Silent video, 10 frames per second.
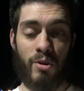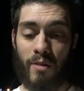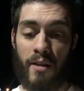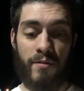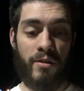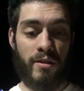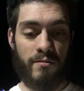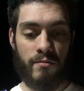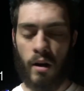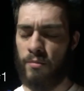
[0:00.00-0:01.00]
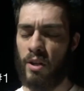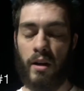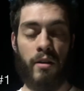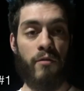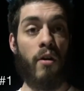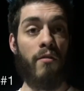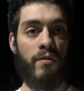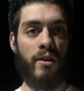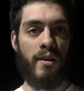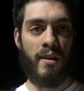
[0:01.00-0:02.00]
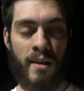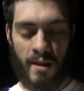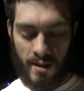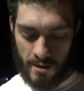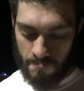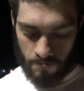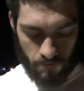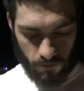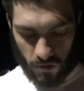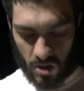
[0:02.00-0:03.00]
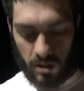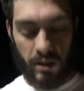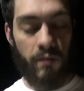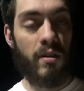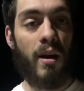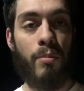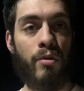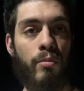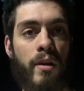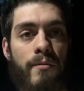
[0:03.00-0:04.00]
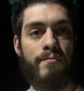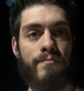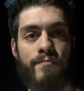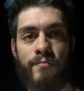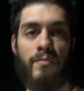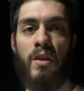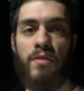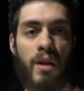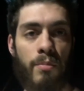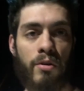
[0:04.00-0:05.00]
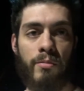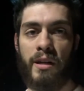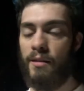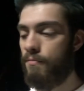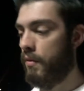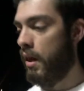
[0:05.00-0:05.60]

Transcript: your front foot, just lift it up a little bit. Lift it up a little bit,